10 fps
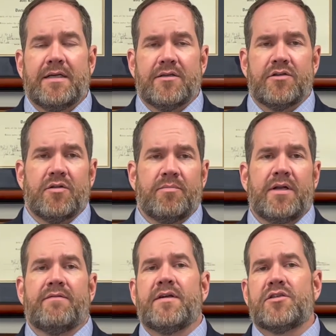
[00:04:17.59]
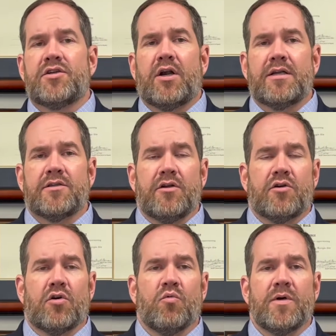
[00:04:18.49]
to the beneficiaries
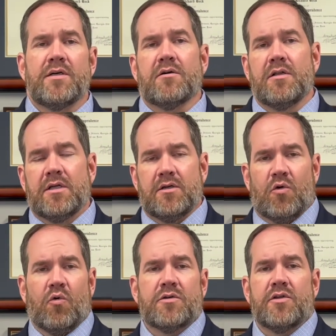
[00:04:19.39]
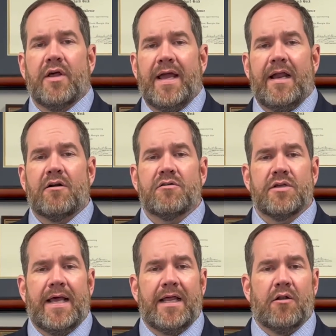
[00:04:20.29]
under a will or to the heirs
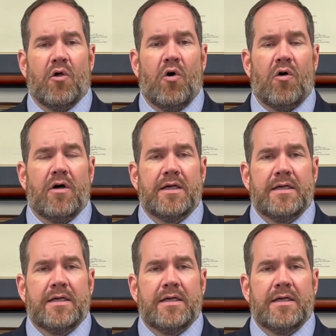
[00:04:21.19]
at law.